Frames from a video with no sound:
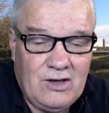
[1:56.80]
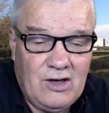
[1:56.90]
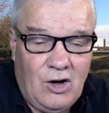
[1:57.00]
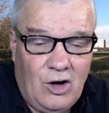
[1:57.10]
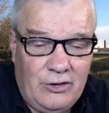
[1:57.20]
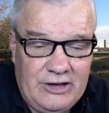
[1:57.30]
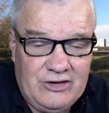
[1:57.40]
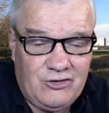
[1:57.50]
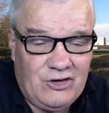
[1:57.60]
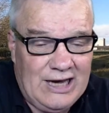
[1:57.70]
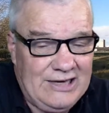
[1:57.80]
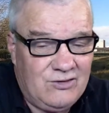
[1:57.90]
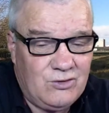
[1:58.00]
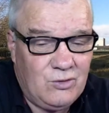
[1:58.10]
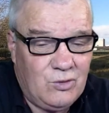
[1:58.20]

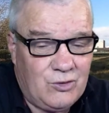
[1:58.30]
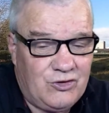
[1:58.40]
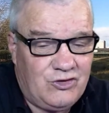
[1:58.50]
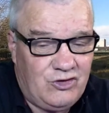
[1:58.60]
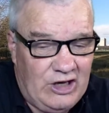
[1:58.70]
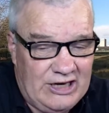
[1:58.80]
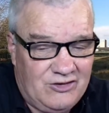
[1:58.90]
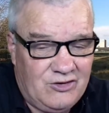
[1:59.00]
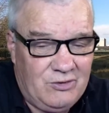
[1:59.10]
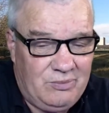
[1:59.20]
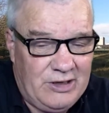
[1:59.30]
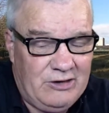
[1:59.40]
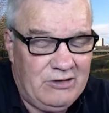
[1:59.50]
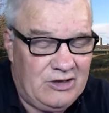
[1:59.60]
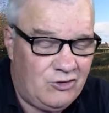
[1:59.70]
orientate or set the
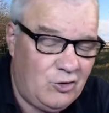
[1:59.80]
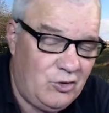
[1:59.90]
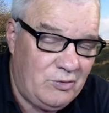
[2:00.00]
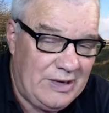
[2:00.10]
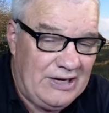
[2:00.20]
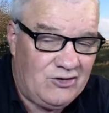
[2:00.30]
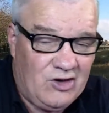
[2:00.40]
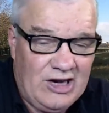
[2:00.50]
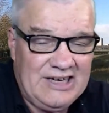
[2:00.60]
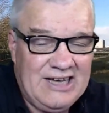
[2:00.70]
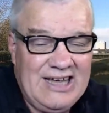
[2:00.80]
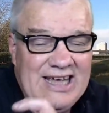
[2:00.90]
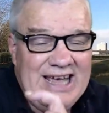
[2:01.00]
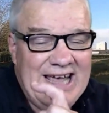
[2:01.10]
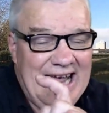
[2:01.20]
bearing to the backsite
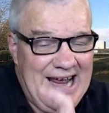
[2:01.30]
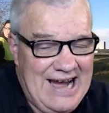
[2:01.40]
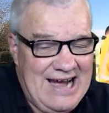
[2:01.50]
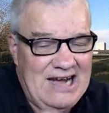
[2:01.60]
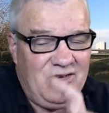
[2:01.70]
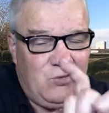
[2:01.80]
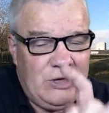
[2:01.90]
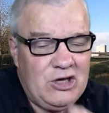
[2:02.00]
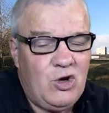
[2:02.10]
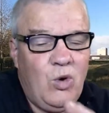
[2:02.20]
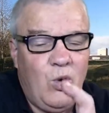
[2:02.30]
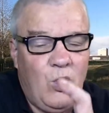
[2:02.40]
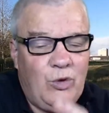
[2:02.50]
and record